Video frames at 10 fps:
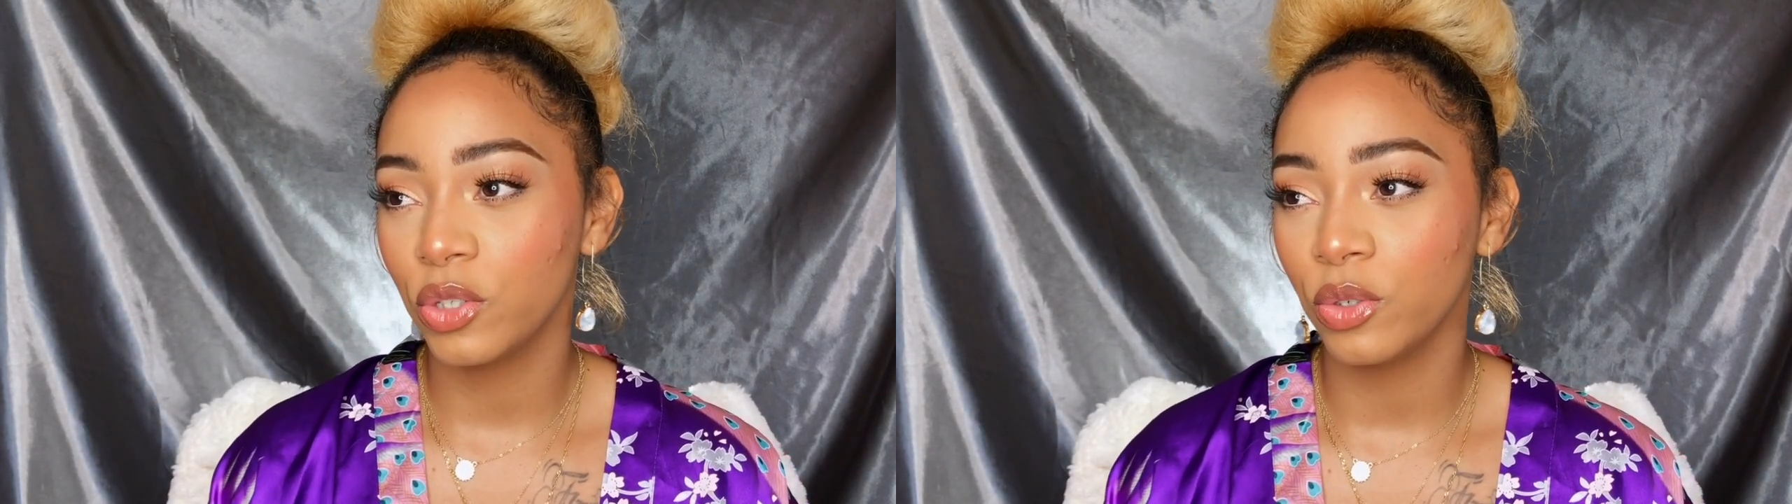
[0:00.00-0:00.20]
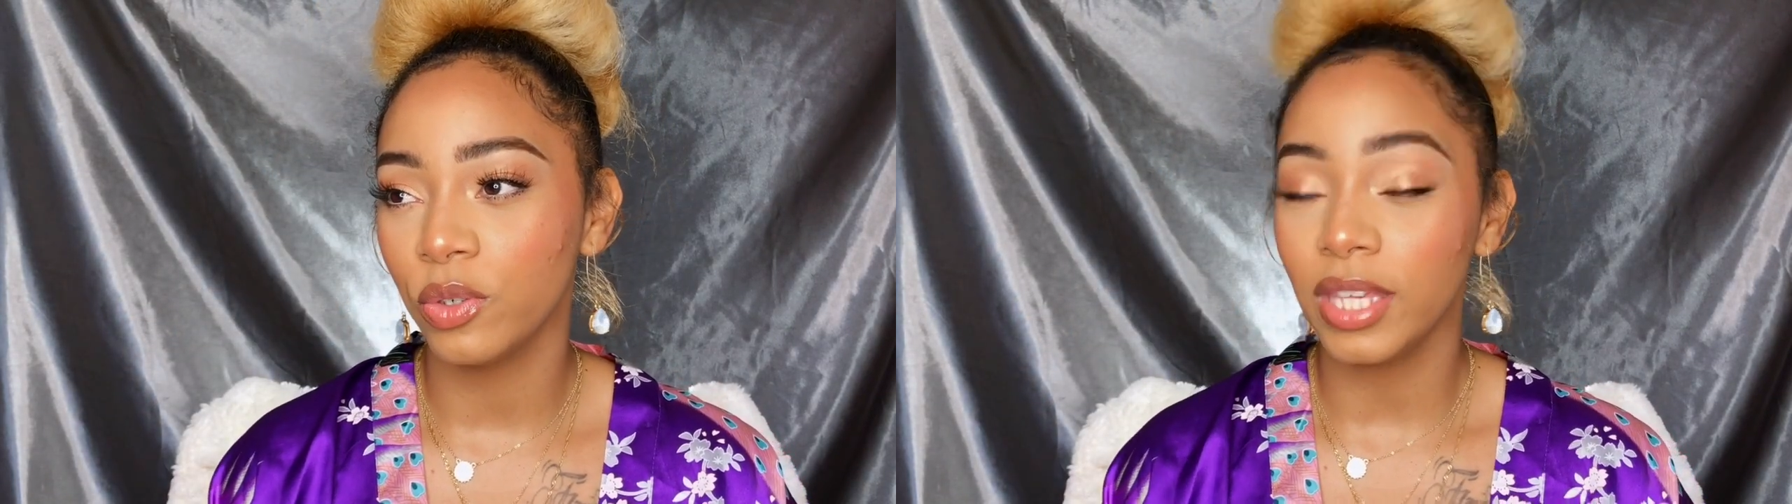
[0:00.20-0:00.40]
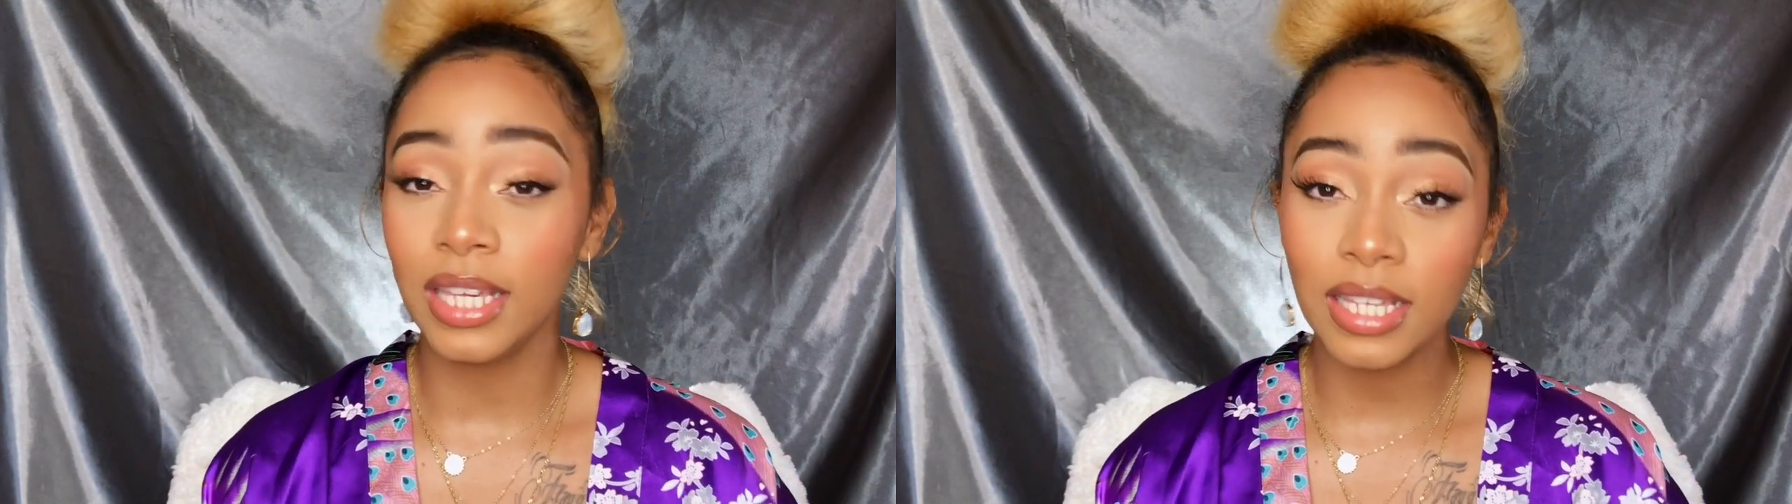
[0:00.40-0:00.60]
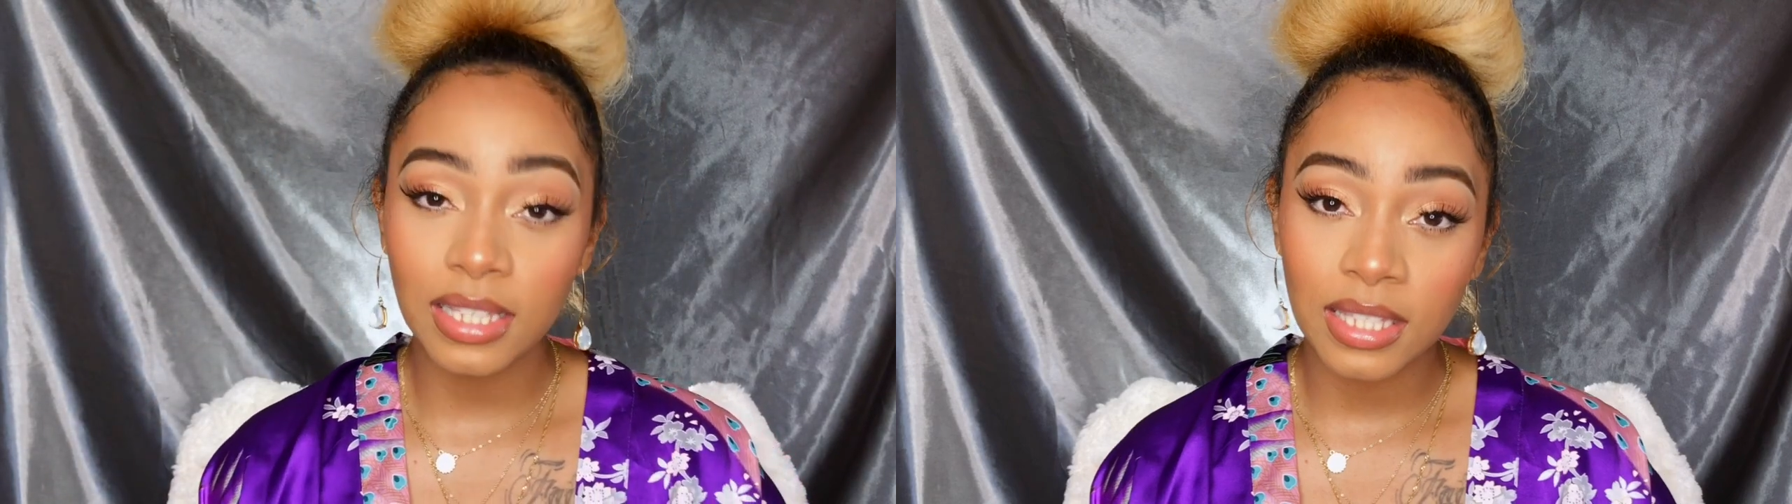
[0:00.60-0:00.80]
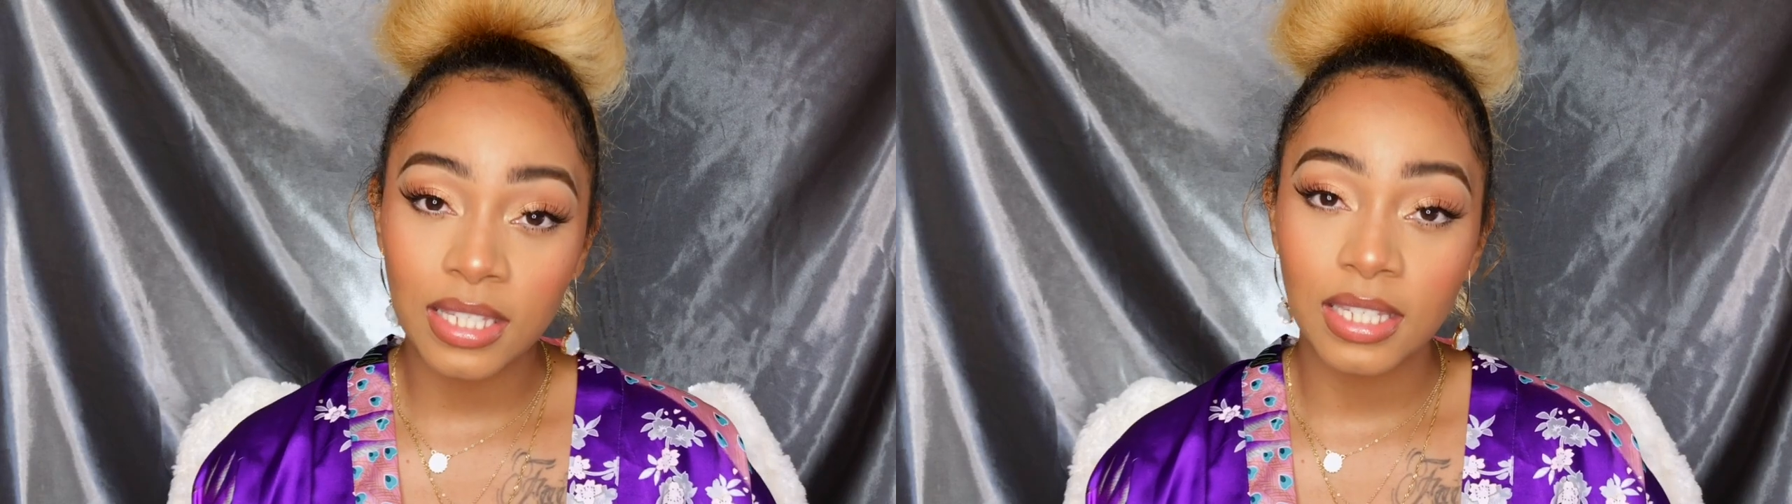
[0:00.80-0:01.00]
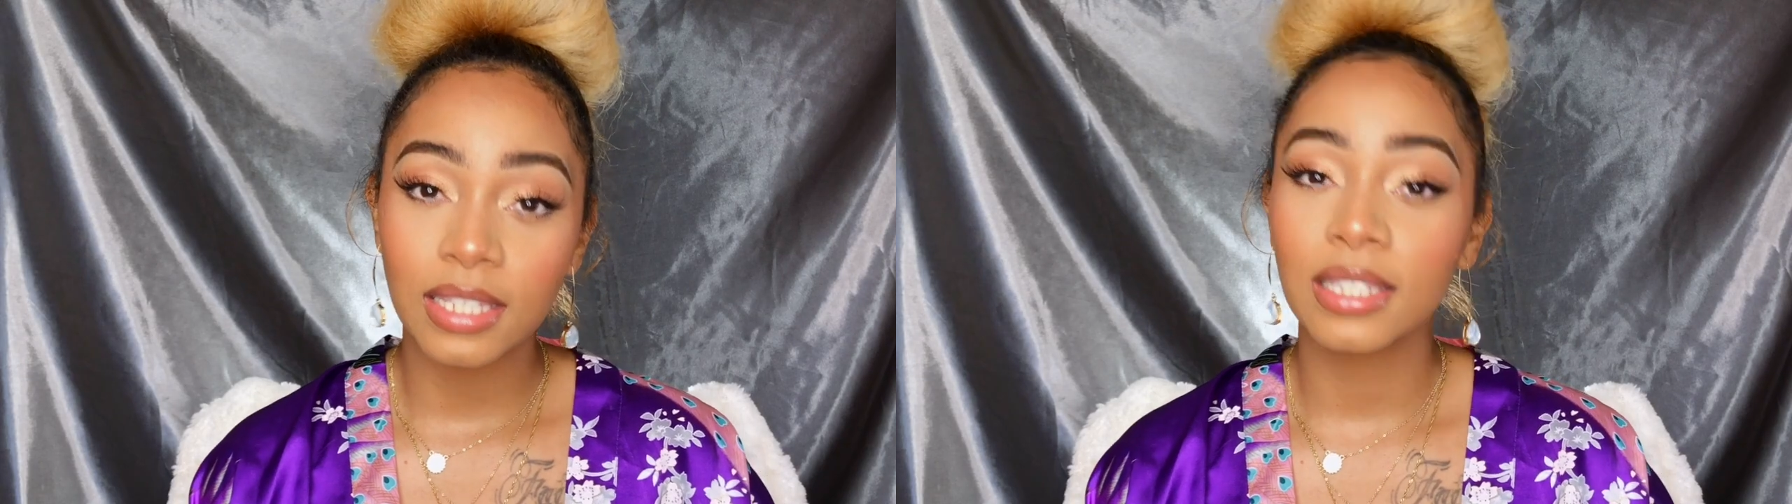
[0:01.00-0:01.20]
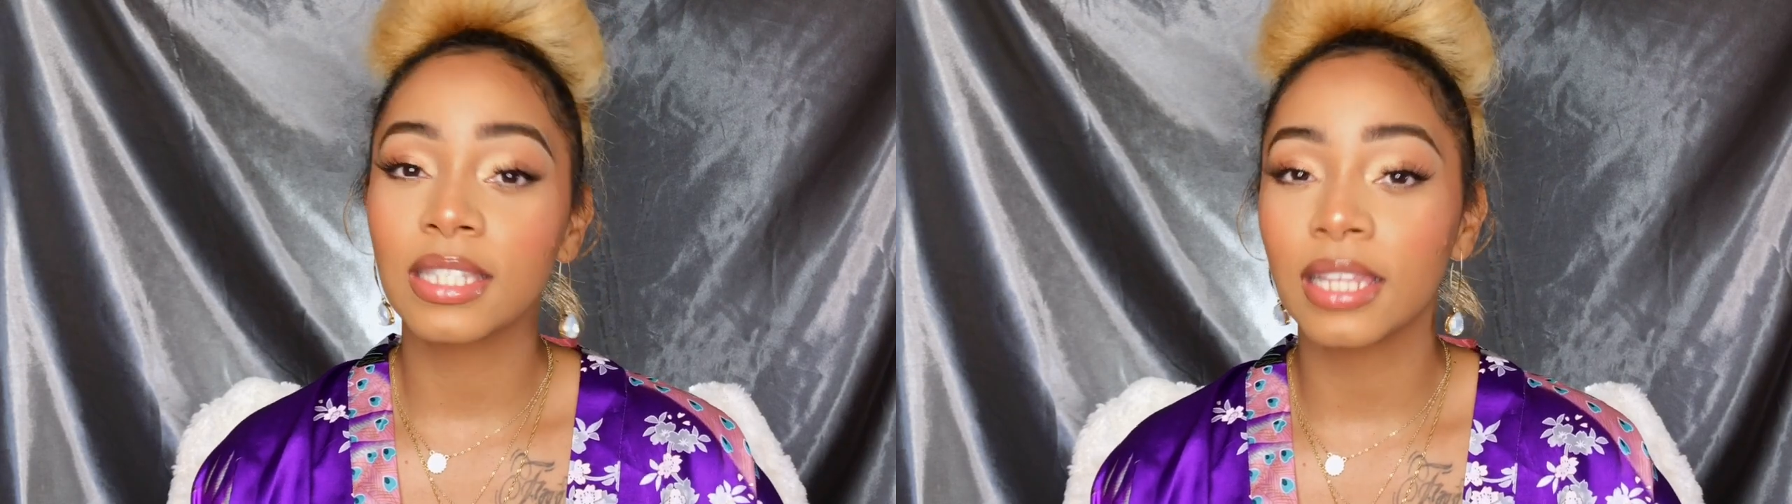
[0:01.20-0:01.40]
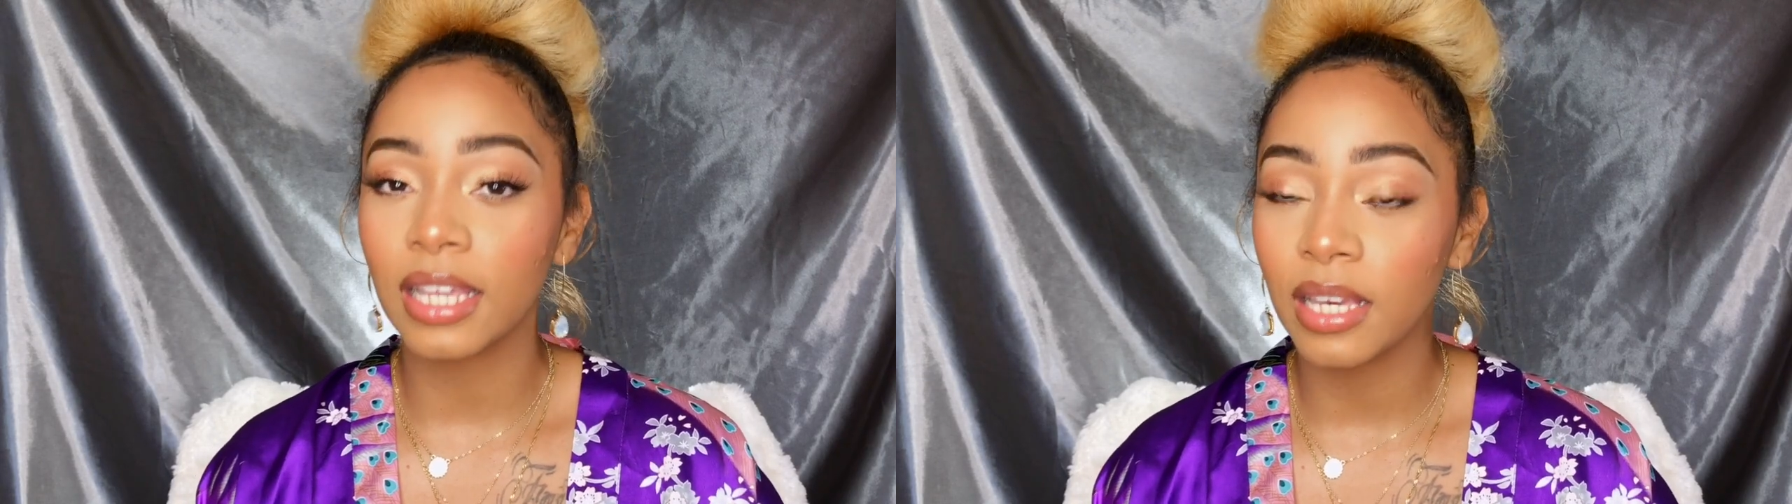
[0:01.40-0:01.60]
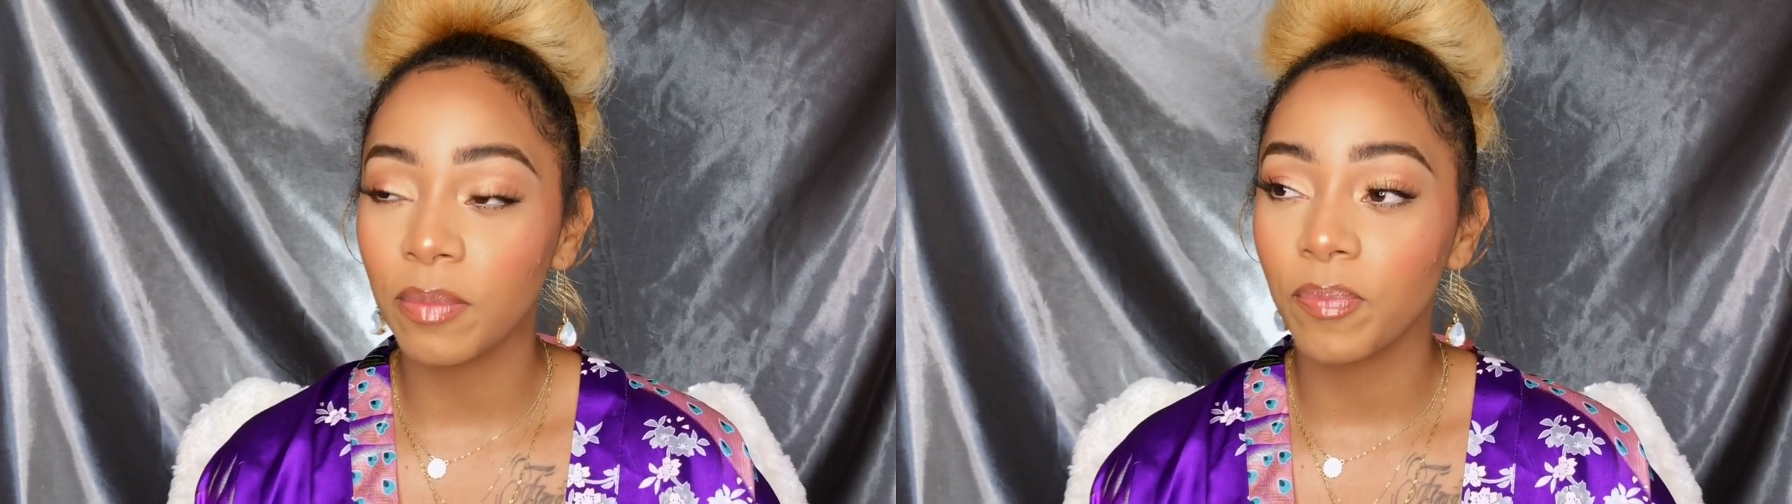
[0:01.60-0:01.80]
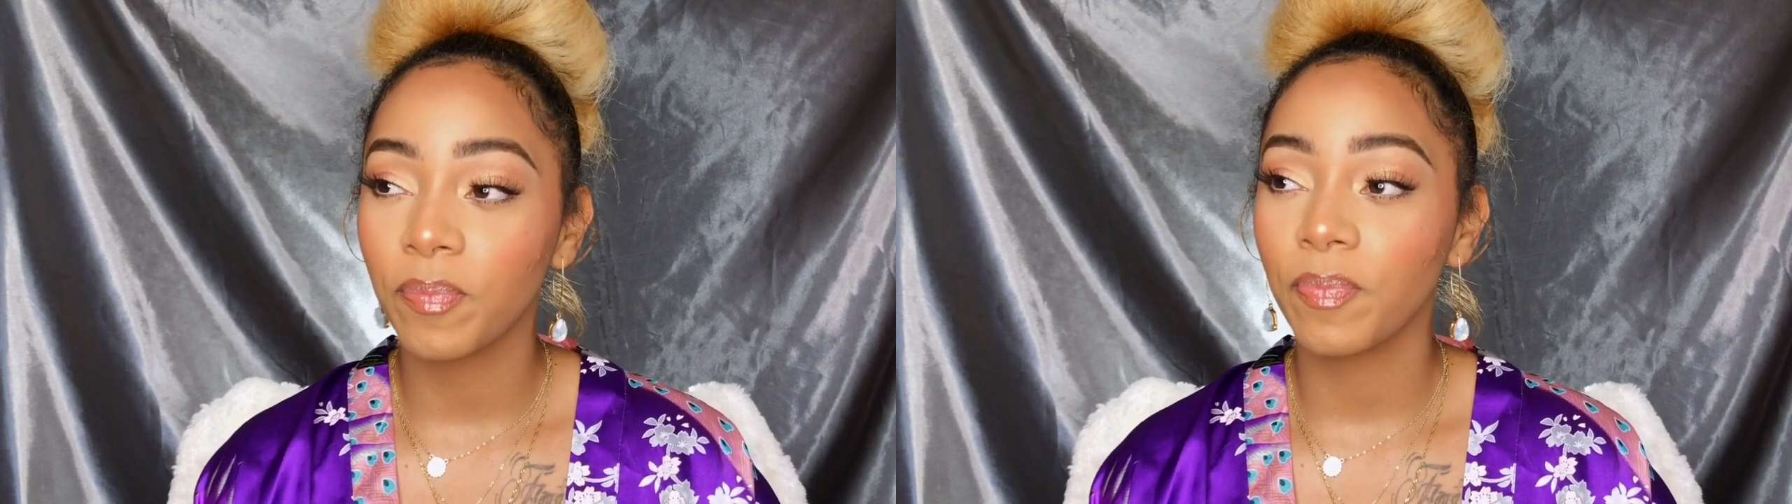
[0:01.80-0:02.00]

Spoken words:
to eat, sleep,